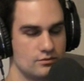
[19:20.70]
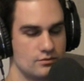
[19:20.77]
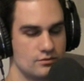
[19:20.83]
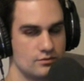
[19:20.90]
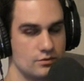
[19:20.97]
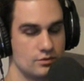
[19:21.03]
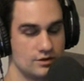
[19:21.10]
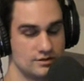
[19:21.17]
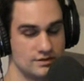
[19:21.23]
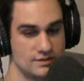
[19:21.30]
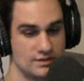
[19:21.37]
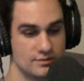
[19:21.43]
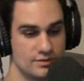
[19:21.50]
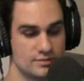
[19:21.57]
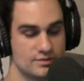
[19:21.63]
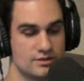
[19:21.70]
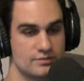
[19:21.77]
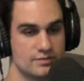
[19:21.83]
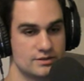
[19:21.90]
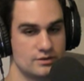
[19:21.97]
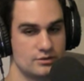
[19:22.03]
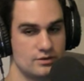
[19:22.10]
Well, because the symptoms can be
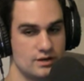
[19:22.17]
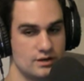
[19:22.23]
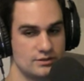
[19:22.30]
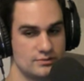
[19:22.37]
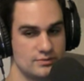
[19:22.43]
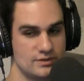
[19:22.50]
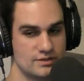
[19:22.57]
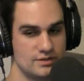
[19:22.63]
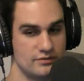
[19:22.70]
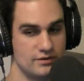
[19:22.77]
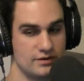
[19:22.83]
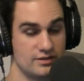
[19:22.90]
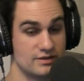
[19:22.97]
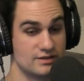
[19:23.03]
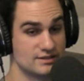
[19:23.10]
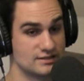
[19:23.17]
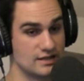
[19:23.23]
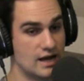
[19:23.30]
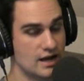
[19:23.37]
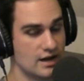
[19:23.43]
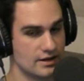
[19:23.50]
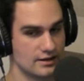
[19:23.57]
so nonspecific. Yeah. The
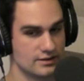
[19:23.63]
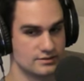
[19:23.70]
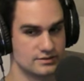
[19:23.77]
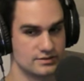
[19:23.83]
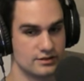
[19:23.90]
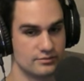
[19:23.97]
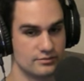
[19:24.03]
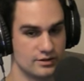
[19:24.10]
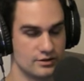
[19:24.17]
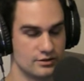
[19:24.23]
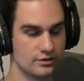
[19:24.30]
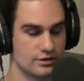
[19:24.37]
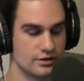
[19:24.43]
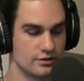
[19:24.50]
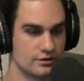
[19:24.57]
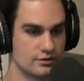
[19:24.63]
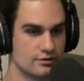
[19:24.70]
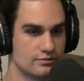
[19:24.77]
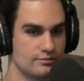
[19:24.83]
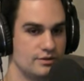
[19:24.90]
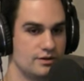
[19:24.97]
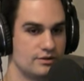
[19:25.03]
signs can be clear,
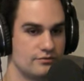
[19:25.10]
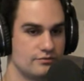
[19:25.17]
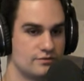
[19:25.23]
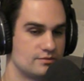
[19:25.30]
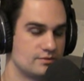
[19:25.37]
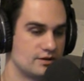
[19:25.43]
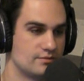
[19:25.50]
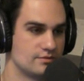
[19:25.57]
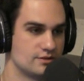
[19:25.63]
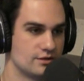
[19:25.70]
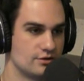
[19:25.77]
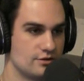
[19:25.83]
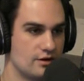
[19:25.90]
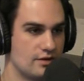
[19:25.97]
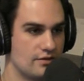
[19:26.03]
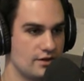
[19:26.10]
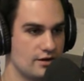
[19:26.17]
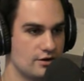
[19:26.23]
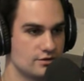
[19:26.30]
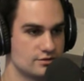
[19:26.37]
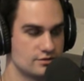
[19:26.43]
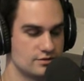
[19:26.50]
yeah. but if sometimes they're not
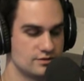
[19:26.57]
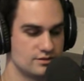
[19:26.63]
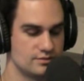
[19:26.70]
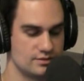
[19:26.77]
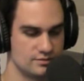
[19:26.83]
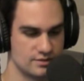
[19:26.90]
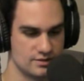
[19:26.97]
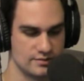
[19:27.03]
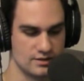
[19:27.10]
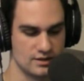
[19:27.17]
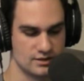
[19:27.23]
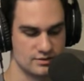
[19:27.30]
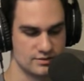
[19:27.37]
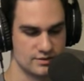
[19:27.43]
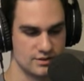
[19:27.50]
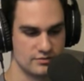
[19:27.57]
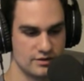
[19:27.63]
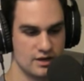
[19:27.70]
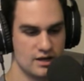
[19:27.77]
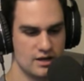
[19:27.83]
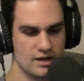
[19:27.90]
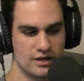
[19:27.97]
there. So the symptoms can be nonspecific.
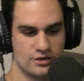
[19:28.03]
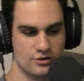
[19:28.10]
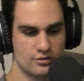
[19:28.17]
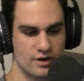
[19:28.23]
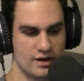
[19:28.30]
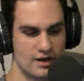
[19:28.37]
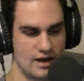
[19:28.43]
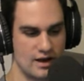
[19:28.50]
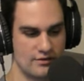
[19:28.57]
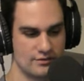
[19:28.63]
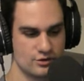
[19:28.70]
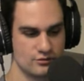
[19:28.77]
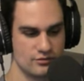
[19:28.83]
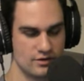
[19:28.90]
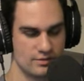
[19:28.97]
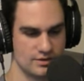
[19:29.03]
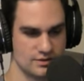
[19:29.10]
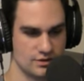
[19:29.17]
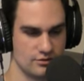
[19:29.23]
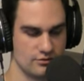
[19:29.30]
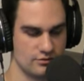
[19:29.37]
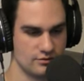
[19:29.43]
And you're right. I, I do find
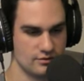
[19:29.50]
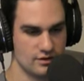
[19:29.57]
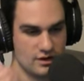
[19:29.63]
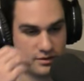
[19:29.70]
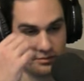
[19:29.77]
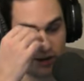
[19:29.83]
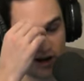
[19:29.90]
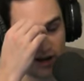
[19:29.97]
myself by